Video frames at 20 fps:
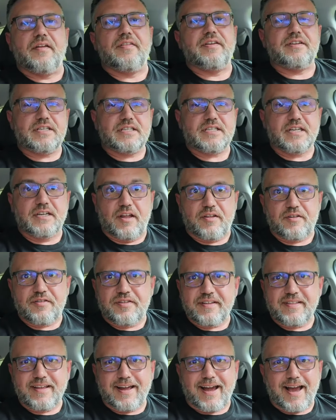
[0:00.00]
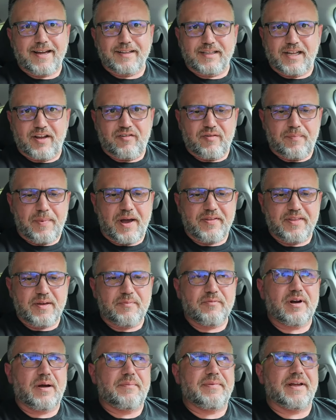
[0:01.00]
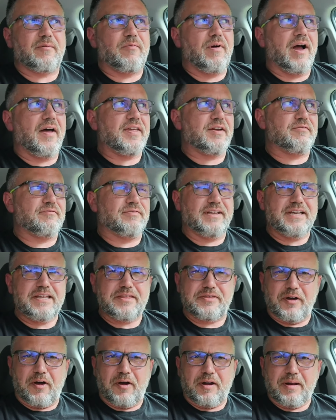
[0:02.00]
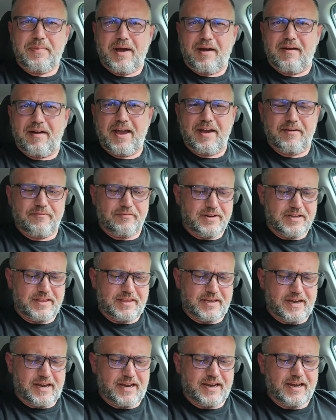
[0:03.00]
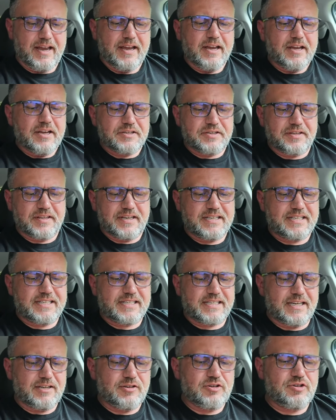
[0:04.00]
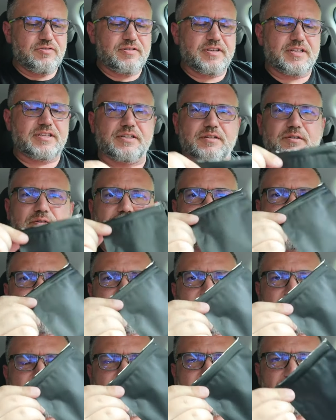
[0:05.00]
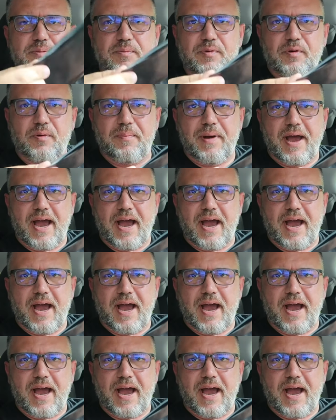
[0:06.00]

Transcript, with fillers: Now, this is another thing that I love about them where I'm like, wow, they really thought about everything. So they send you this little reusable